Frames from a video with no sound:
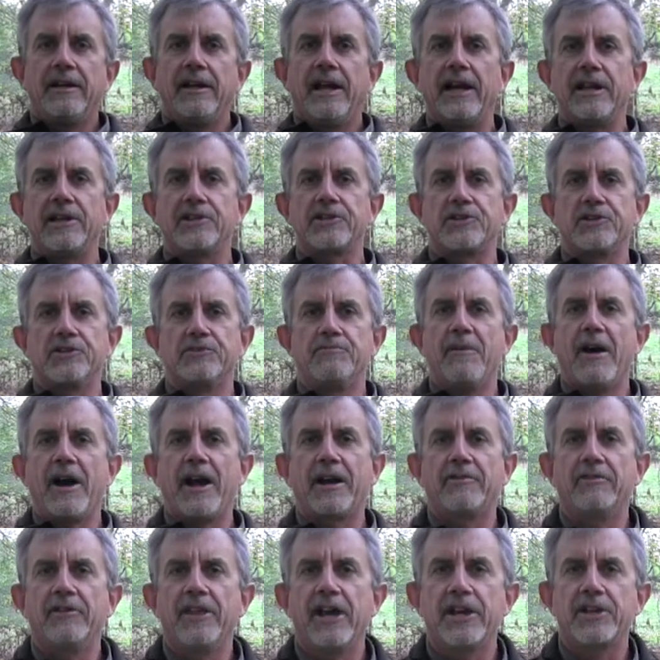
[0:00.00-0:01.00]
Hey, this is
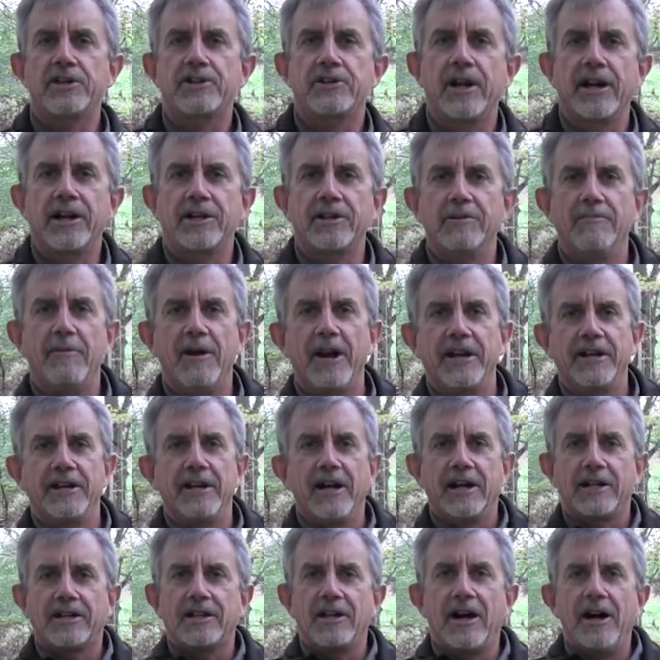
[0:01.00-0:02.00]
Mike with
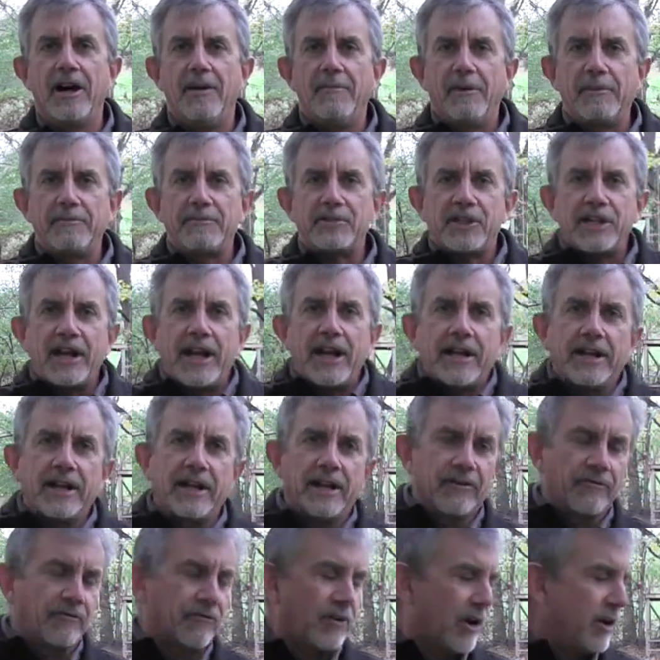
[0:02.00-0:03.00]
AshTractorMike.com. I'm
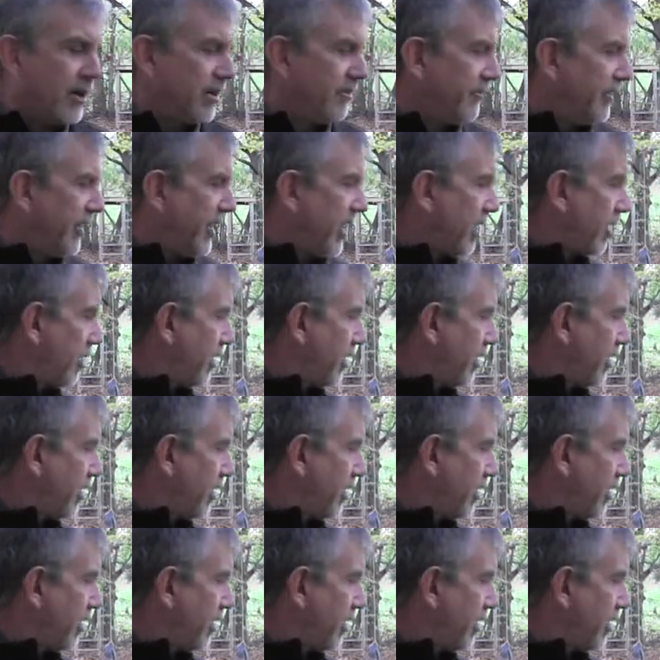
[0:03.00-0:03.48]
standing in front of an